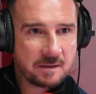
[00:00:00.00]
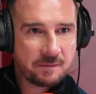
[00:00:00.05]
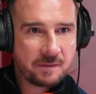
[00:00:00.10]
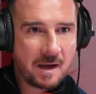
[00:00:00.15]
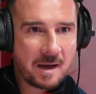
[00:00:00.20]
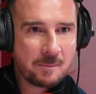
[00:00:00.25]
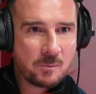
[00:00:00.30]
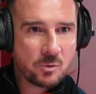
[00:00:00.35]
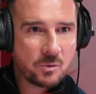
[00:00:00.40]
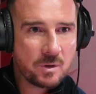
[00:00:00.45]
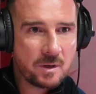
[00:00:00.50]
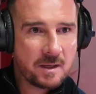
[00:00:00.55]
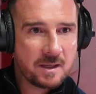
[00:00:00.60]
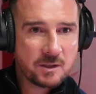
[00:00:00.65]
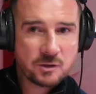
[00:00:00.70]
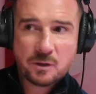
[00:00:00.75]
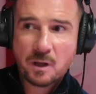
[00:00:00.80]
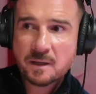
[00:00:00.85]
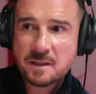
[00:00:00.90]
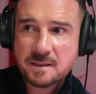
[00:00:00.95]
Steve Hammel.
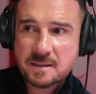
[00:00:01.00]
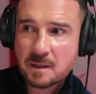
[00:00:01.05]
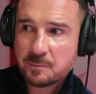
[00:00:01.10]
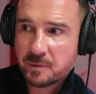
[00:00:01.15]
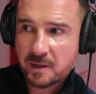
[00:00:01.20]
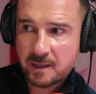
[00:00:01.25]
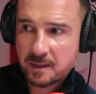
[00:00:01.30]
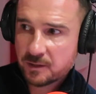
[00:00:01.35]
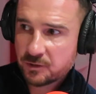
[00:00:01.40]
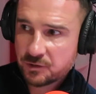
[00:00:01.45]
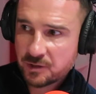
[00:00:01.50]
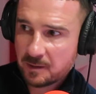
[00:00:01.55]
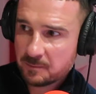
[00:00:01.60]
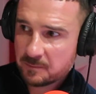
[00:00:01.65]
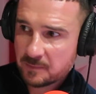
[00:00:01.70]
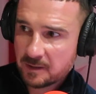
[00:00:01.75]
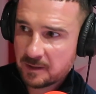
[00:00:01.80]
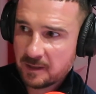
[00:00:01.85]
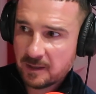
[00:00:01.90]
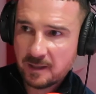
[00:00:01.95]
He's done his apprenticeship.
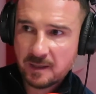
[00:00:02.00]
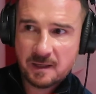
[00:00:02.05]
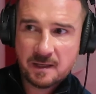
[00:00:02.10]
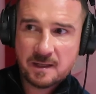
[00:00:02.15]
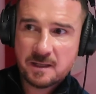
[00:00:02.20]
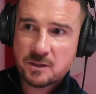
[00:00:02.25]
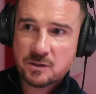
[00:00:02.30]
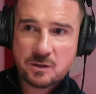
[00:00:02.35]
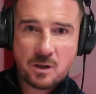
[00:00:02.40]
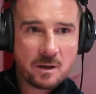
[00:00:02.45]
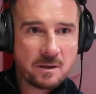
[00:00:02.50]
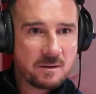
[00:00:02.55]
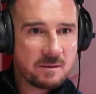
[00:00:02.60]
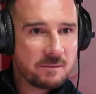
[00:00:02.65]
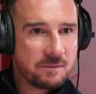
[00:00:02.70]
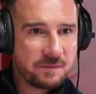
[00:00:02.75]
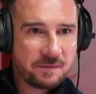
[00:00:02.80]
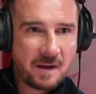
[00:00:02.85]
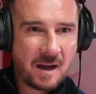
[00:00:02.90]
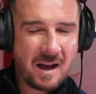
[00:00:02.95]
He's
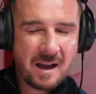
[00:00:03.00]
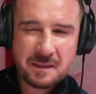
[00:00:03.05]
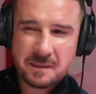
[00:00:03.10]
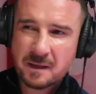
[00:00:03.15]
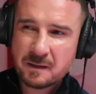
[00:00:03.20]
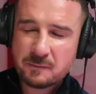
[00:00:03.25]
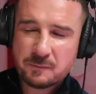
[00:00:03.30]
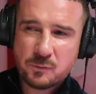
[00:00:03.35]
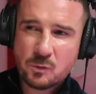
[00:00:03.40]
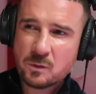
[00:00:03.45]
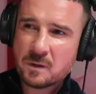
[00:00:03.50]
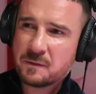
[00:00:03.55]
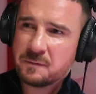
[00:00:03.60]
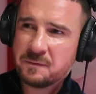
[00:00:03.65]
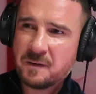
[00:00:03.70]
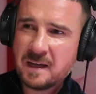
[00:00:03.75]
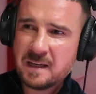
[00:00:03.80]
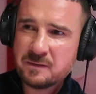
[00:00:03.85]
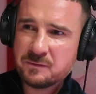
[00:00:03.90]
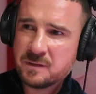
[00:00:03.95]
done, I think, 4 or
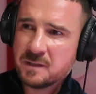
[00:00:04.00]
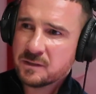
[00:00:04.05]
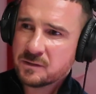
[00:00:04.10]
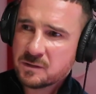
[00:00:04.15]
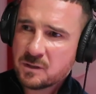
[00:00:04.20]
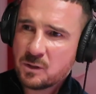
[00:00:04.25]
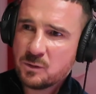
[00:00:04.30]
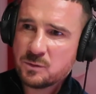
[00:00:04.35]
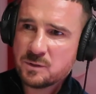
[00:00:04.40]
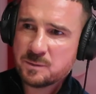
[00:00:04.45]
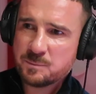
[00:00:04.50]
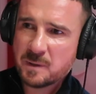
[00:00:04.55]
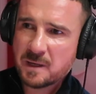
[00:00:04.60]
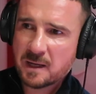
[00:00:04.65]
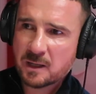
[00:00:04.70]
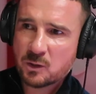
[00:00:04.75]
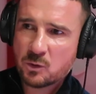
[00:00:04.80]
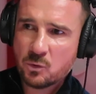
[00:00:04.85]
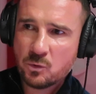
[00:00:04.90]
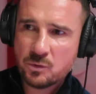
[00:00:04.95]
5 years now. He's been
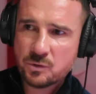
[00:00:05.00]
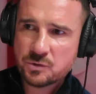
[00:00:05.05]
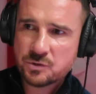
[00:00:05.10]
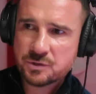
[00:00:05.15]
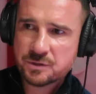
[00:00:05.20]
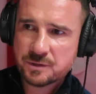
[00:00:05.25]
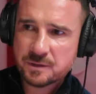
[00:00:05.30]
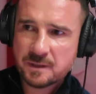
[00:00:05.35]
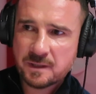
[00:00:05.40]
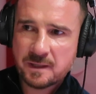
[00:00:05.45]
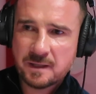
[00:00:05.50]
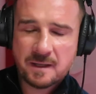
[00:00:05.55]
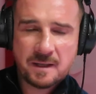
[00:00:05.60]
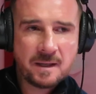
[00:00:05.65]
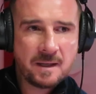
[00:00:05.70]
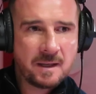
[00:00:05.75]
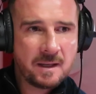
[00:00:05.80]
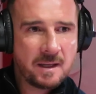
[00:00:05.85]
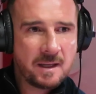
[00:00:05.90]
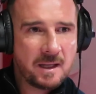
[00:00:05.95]
a coach.
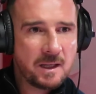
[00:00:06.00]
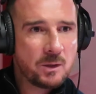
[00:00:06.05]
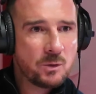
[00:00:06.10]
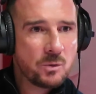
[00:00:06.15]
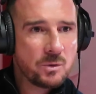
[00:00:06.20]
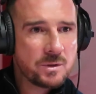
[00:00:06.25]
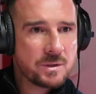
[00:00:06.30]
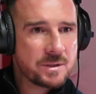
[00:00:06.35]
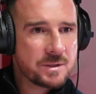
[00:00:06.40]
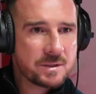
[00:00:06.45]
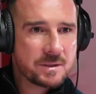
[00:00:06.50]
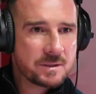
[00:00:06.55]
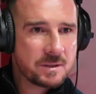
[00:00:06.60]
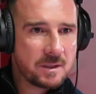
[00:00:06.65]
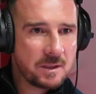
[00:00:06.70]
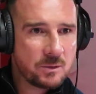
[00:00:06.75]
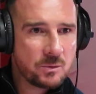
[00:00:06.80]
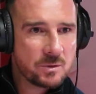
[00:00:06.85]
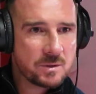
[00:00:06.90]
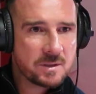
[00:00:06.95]
He knows
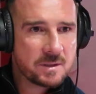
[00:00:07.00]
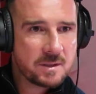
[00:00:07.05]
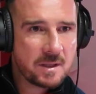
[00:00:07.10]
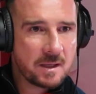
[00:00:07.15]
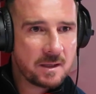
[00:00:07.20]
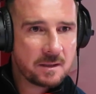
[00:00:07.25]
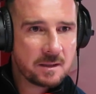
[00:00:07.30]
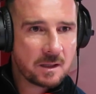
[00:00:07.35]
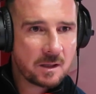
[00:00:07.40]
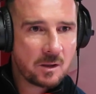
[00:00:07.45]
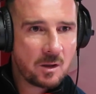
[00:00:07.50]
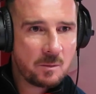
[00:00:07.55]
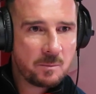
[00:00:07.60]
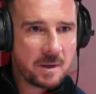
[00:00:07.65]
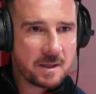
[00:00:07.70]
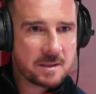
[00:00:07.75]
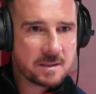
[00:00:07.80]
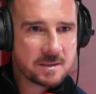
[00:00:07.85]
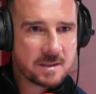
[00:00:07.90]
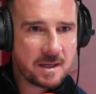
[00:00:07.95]
the club
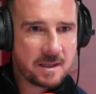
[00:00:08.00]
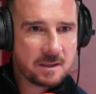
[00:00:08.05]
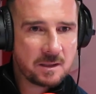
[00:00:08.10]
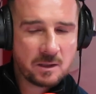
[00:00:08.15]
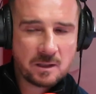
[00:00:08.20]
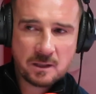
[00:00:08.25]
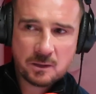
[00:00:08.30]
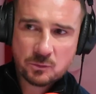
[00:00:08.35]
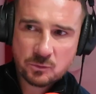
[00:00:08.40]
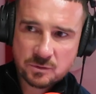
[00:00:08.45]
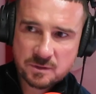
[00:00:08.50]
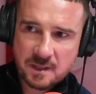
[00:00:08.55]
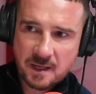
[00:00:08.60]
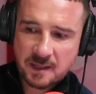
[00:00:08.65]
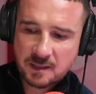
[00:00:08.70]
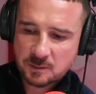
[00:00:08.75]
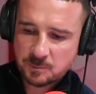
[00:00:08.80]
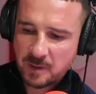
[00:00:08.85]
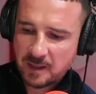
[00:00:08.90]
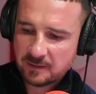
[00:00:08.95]
inside out. He knows the
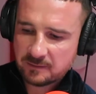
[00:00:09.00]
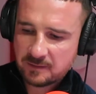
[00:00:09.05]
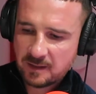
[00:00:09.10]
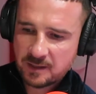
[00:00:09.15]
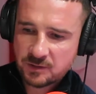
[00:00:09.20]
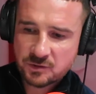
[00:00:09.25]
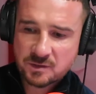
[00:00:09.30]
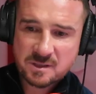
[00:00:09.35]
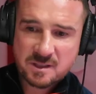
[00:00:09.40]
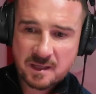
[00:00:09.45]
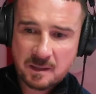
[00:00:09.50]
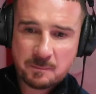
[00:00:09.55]
expectations.